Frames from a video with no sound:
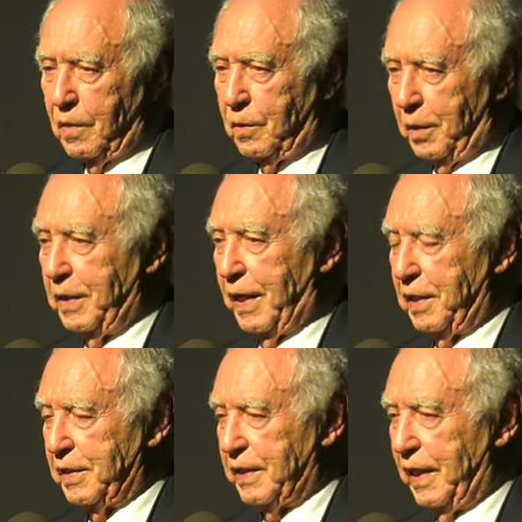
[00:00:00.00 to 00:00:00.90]
to the
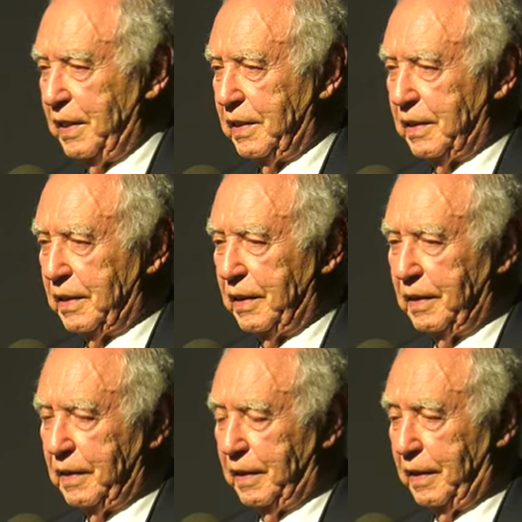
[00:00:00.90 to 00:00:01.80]
United States
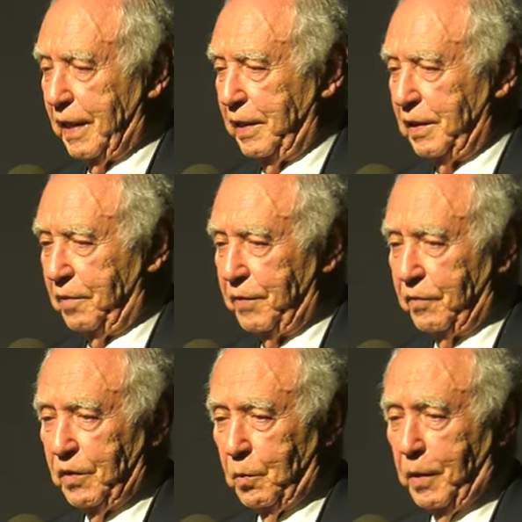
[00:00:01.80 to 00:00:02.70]
in
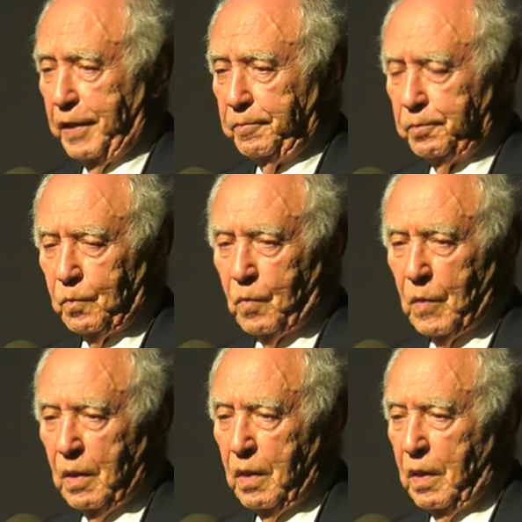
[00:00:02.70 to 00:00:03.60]
1951.
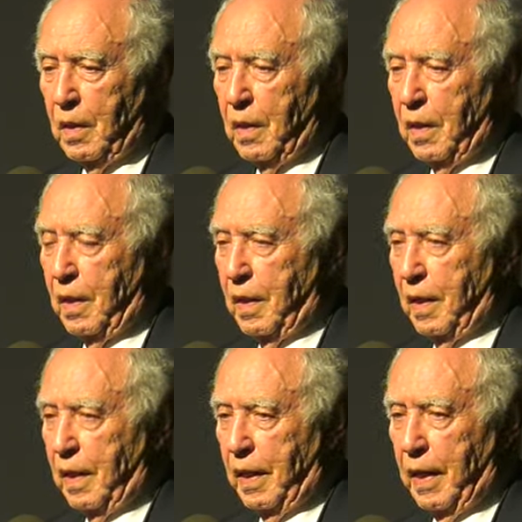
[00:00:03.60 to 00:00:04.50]

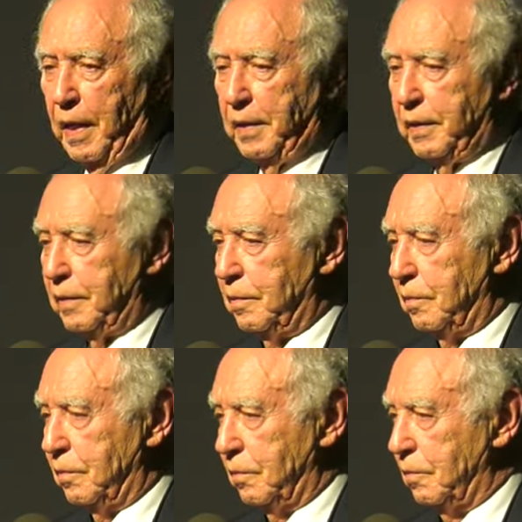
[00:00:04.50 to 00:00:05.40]
And
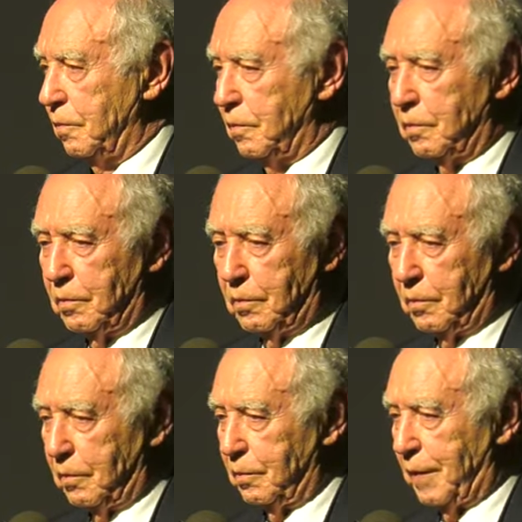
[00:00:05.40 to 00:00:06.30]

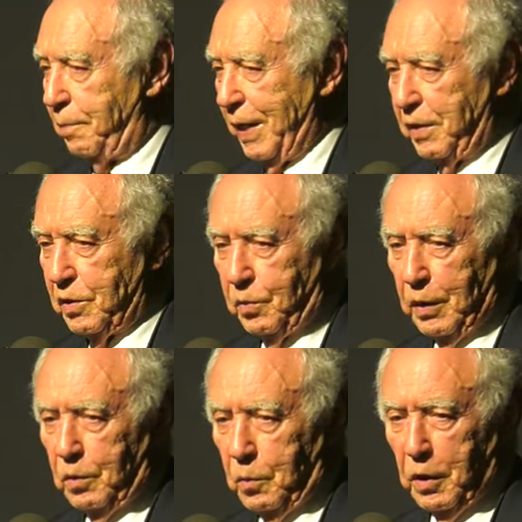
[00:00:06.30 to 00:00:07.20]
my parents
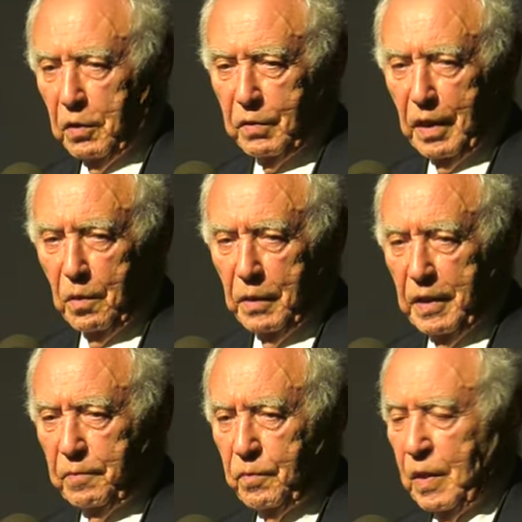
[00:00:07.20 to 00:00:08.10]
went to work right away.
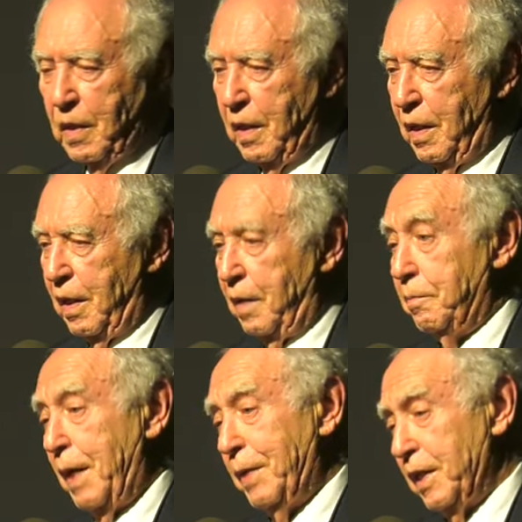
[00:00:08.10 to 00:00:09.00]

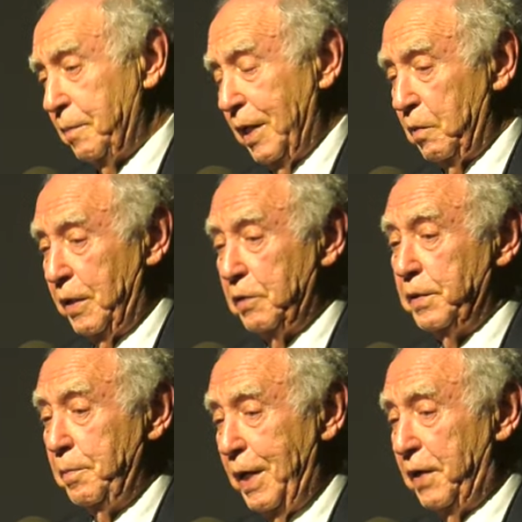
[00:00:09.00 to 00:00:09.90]
My mother, by the way,
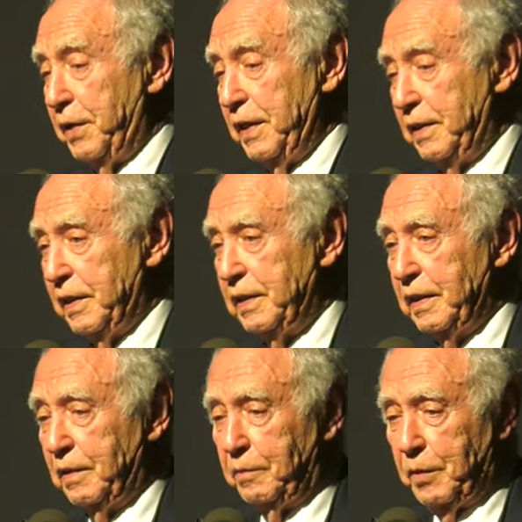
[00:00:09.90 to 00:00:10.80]
remarried
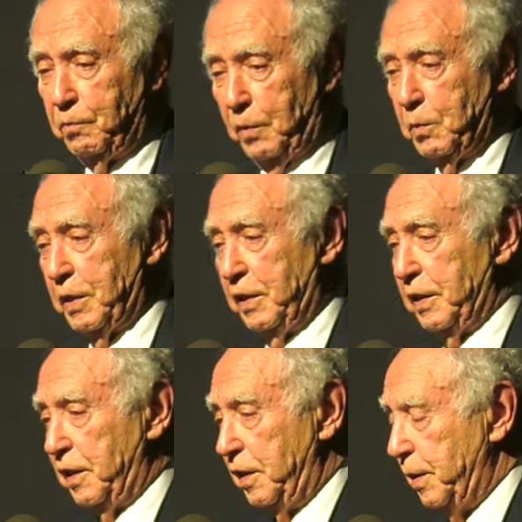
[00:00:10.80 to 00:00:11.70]
when we were in
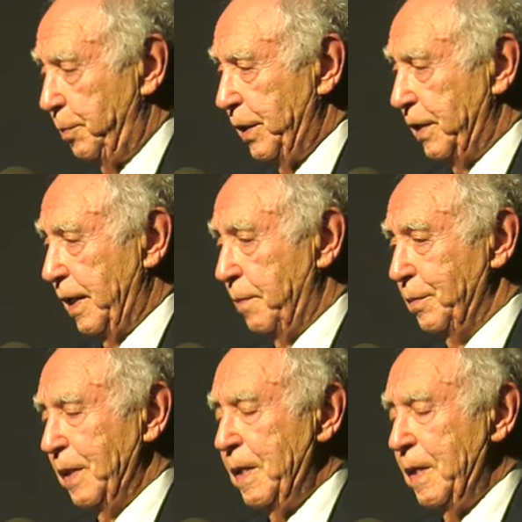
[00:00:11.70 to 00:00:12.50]
the DP camp.